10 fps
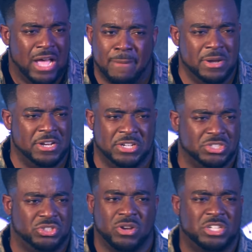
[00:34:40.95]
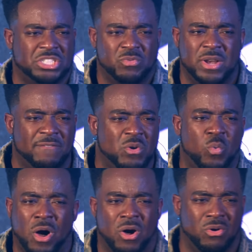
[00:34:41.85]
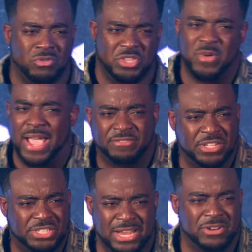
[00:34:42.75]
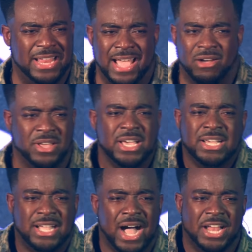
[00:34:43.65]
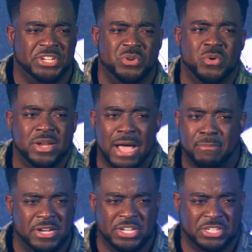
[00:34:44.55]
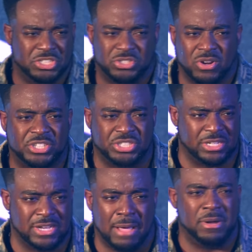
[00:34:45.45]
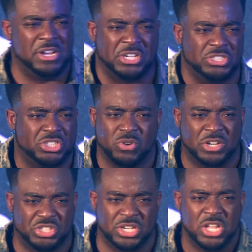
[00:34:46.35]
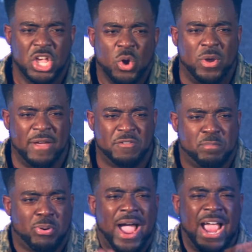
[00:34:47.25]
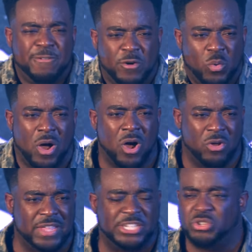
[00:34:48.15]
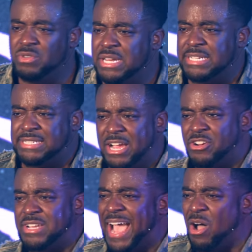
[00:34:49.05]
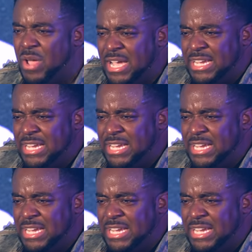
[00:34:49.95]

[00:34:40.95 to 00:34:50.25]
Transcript: I'm under construction. Whatever wall you have to tear down, God, do it. I'm under construction. I'm under construction. Whatever prideful wall that you need to tear down,